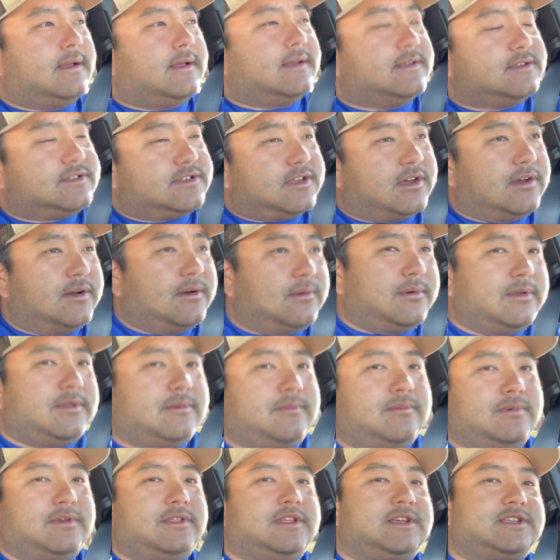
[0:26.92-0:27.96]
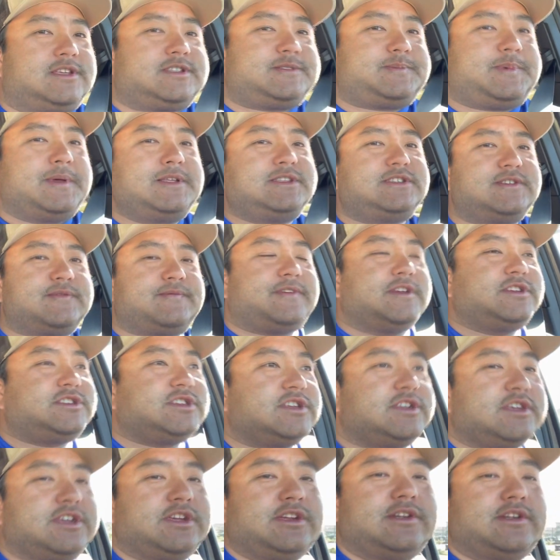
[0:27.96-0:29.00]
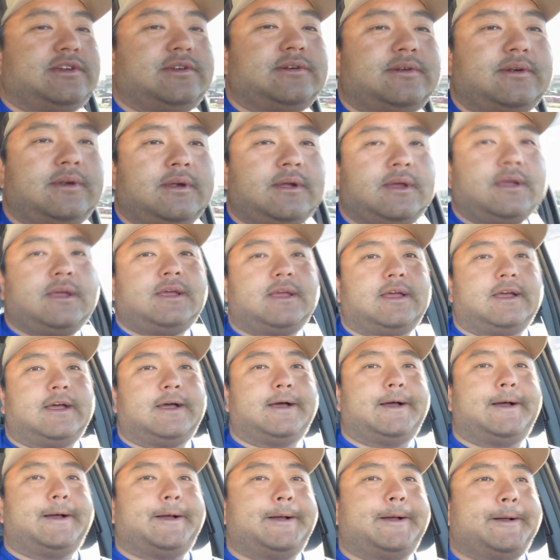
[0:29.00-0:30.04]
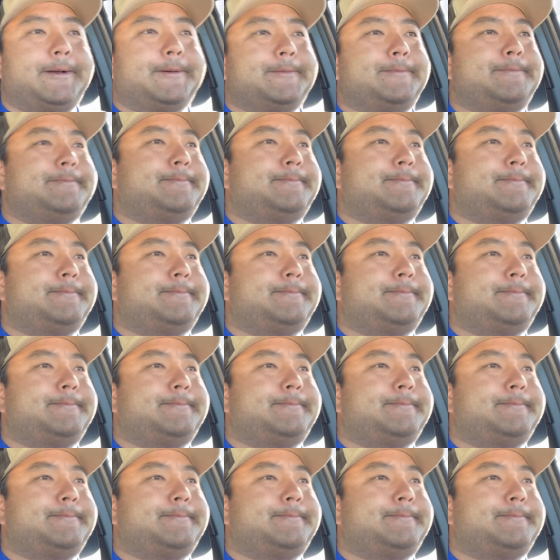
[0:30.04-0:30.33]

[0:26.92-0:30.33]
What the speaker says: So with expensive fishing gear, I